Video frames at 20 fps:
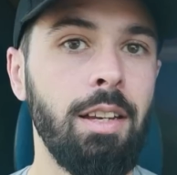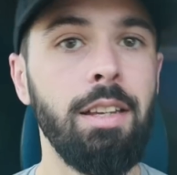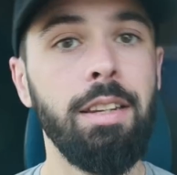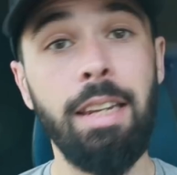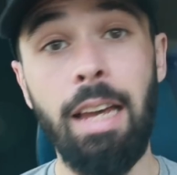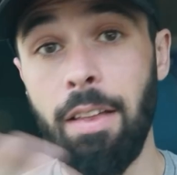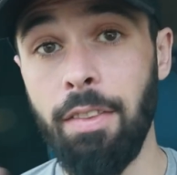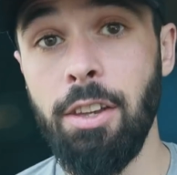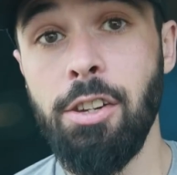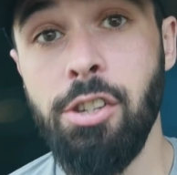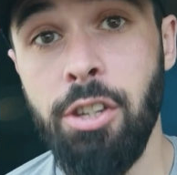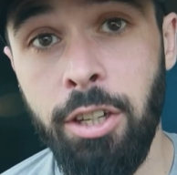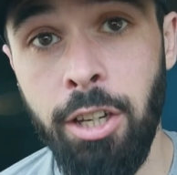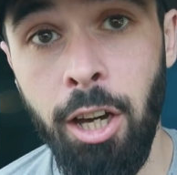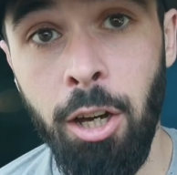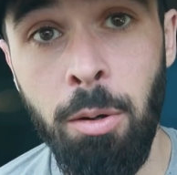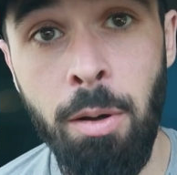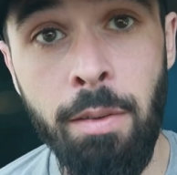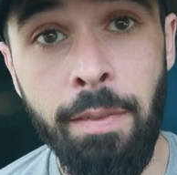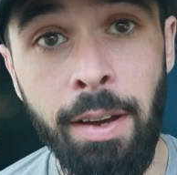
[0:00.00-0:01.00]
Now this should
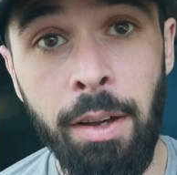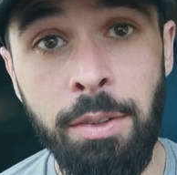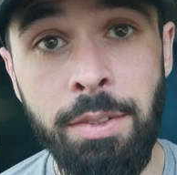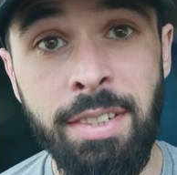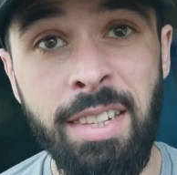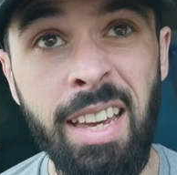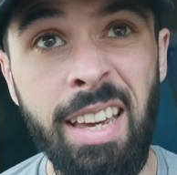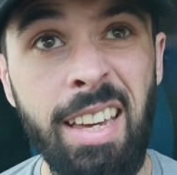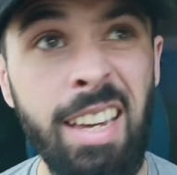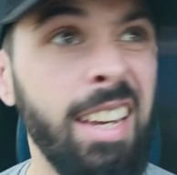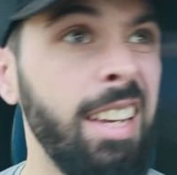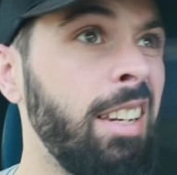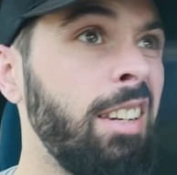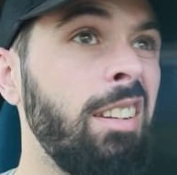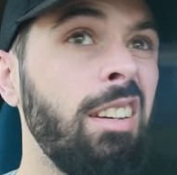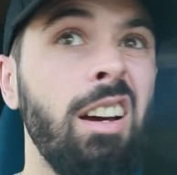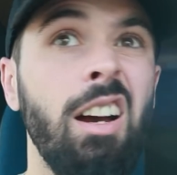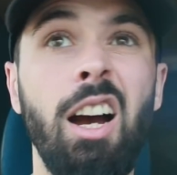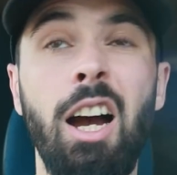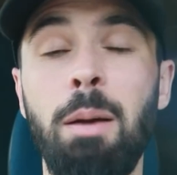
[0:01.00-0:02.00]
go without
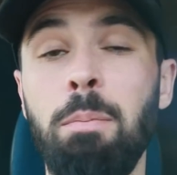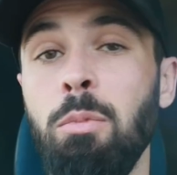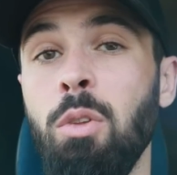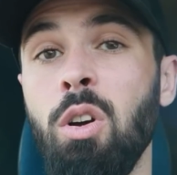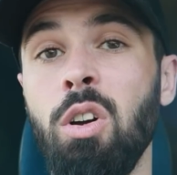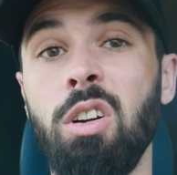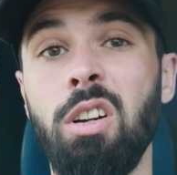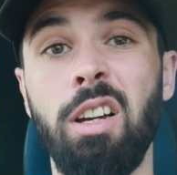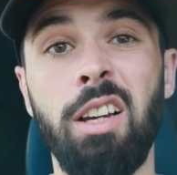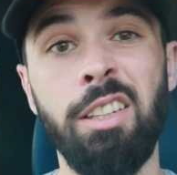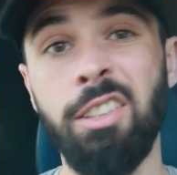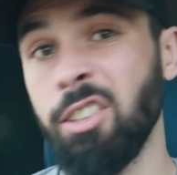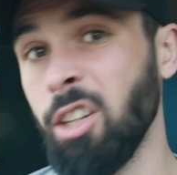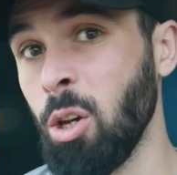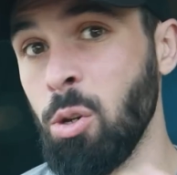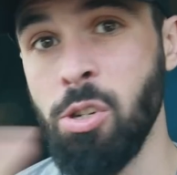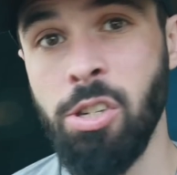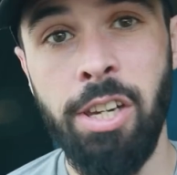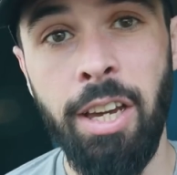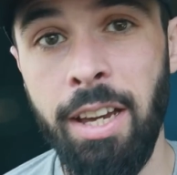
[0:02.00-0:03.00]
saying, I'm not
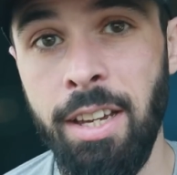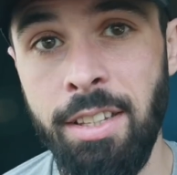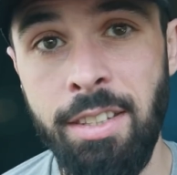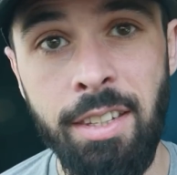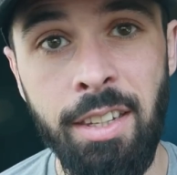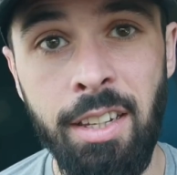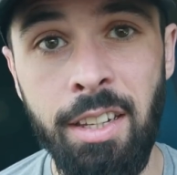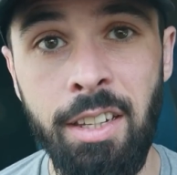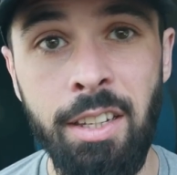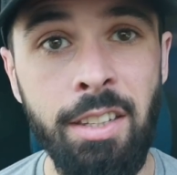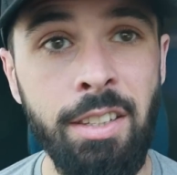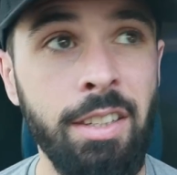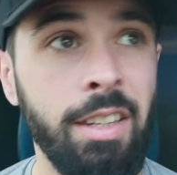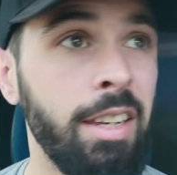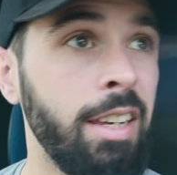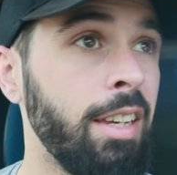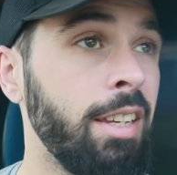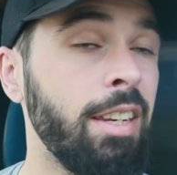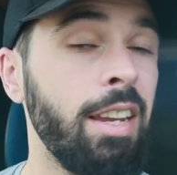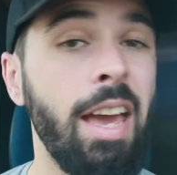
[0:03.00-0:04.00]
associated
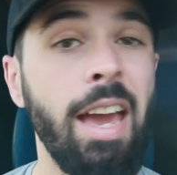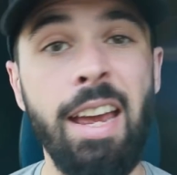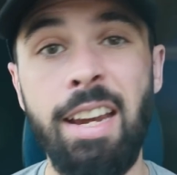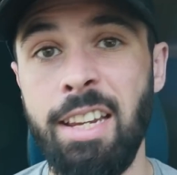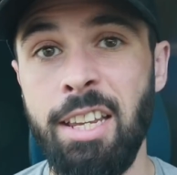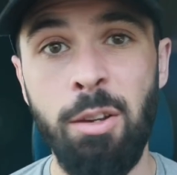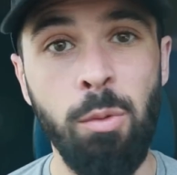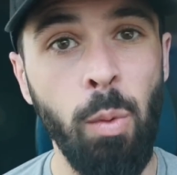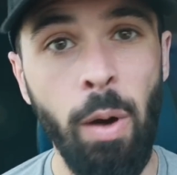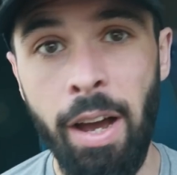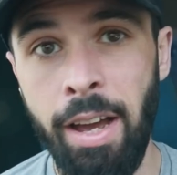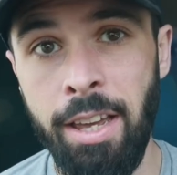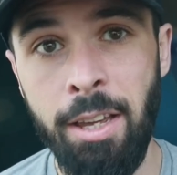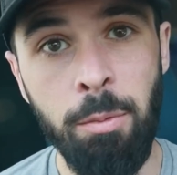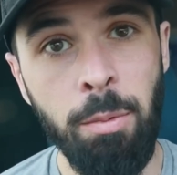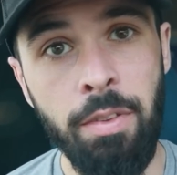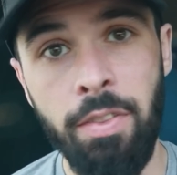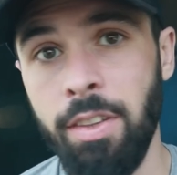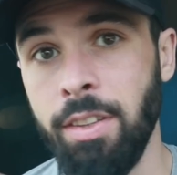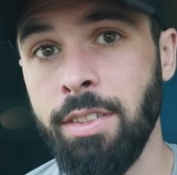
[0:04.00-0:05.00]
in any way
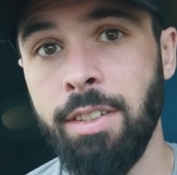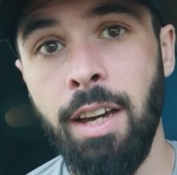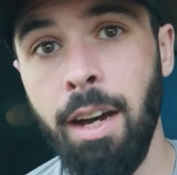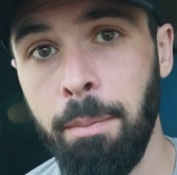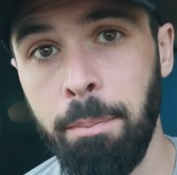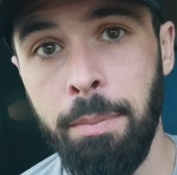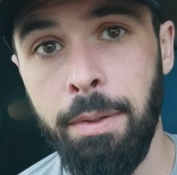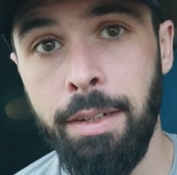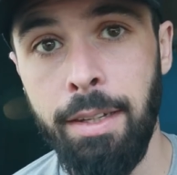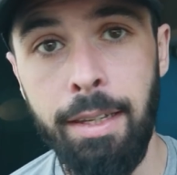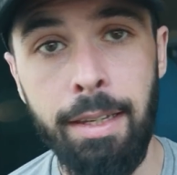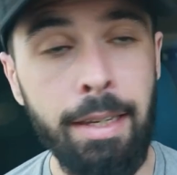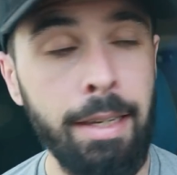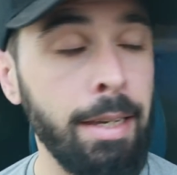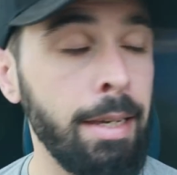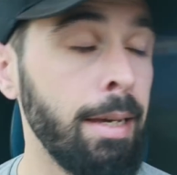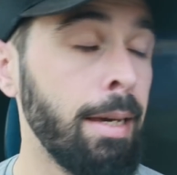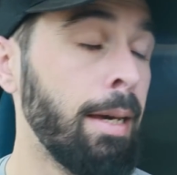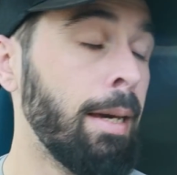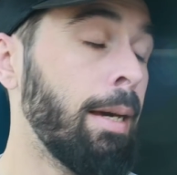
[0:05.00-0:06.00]
with this
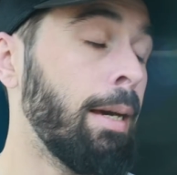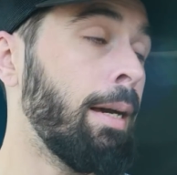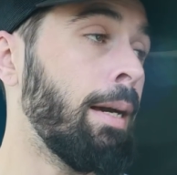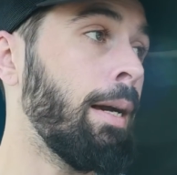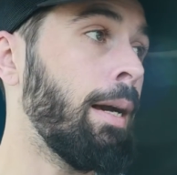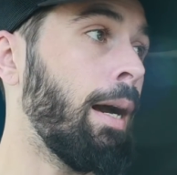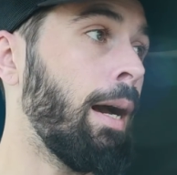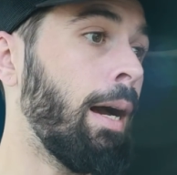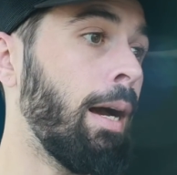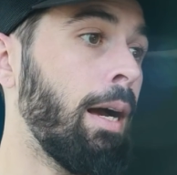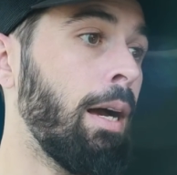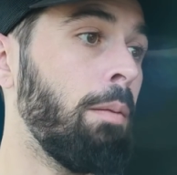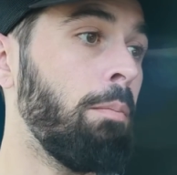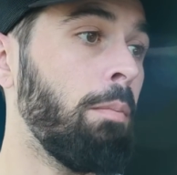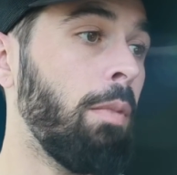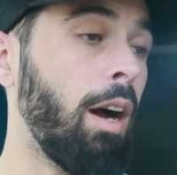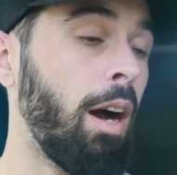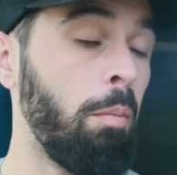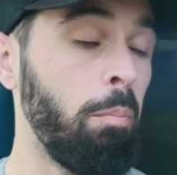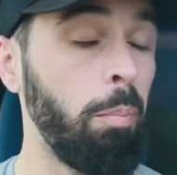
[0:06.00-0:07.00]
company.
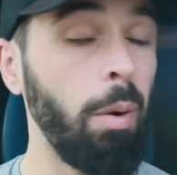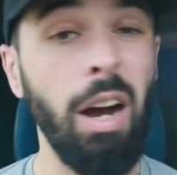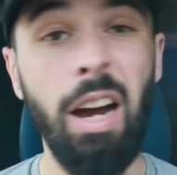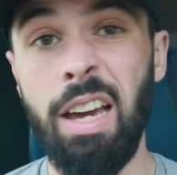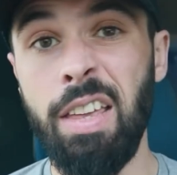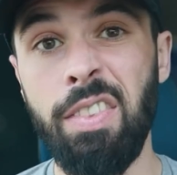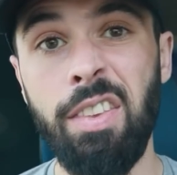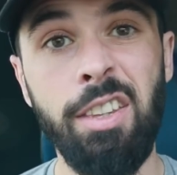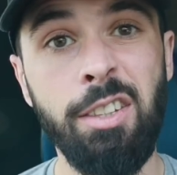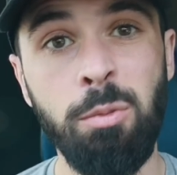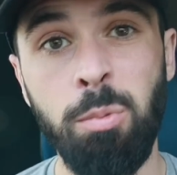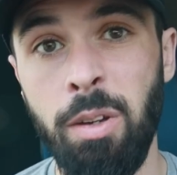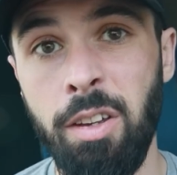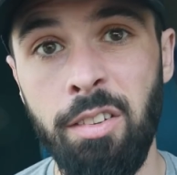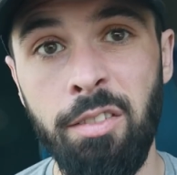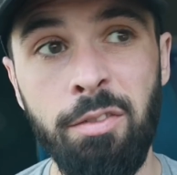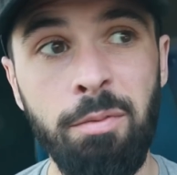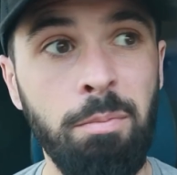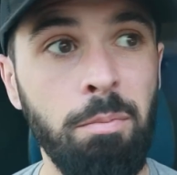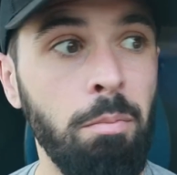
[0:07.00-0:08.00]
I'm buying this
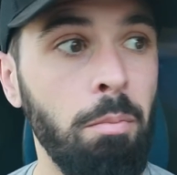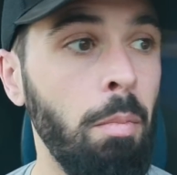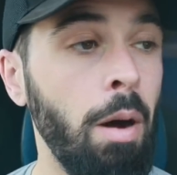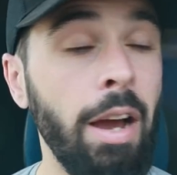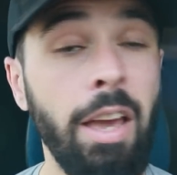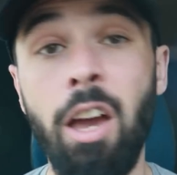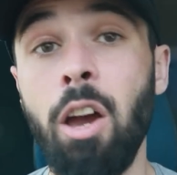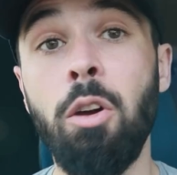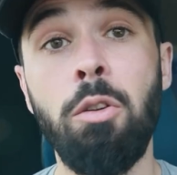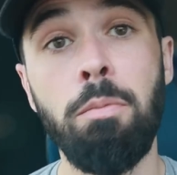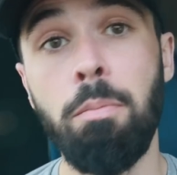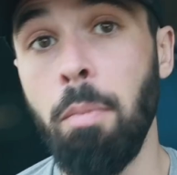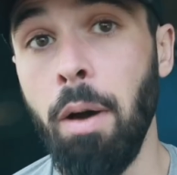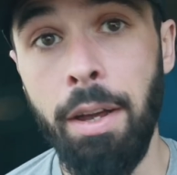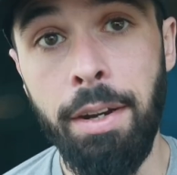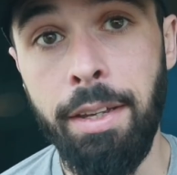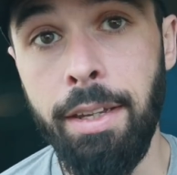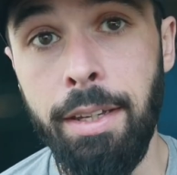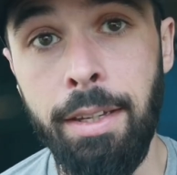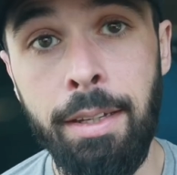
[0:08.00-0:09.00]
with my own
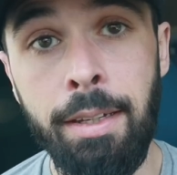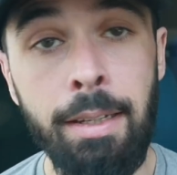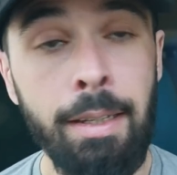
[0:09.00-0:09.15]
money,